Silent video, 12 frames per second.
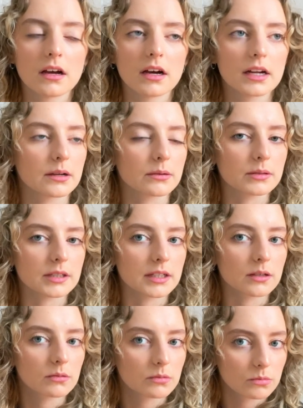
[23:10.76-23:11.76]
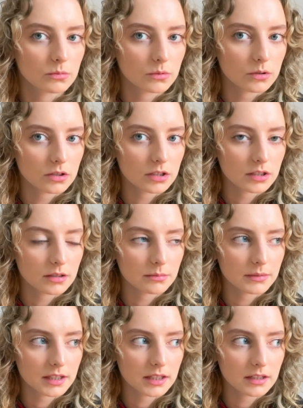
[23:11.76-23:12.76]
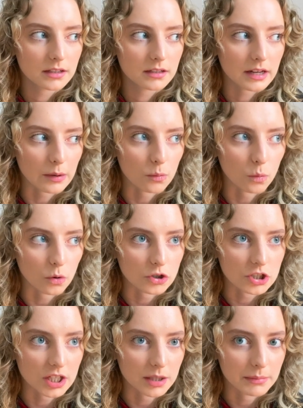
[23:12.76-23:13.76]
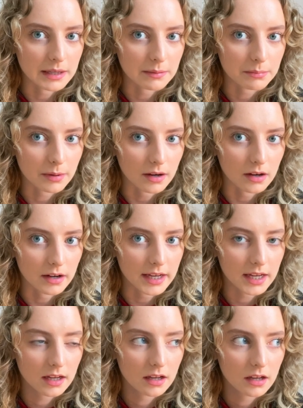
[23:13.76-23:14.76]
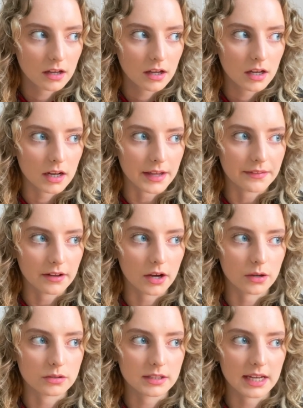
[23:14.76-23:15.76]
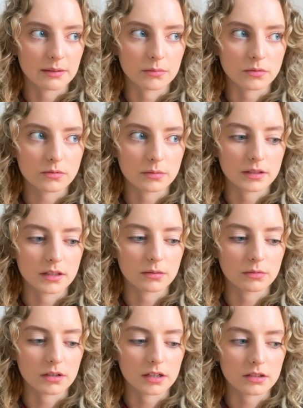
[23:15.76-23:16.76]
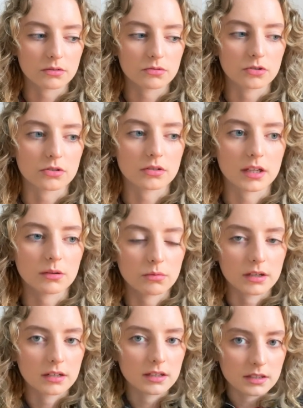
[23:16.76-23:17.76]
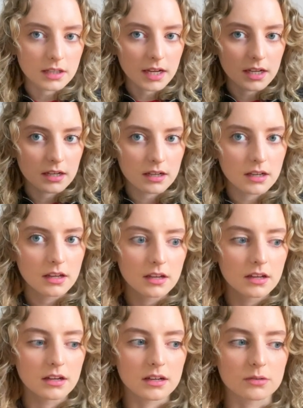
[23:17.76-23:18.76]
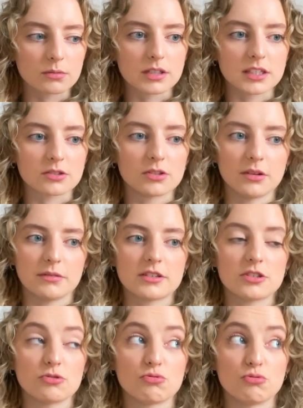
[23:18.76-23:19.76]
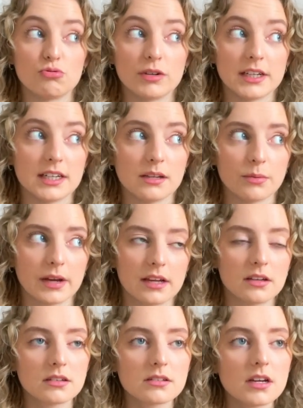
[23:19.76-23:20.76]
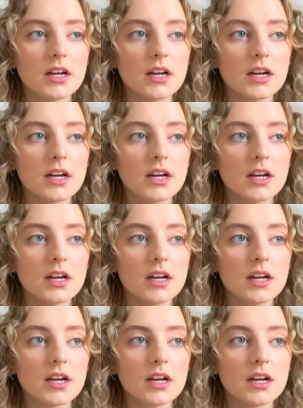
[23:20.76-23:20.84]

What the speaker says: And I was like, what do you mean, bye? Like, the girls came up to me and they were like, just like, went like that. And I was like, no, this is really weird.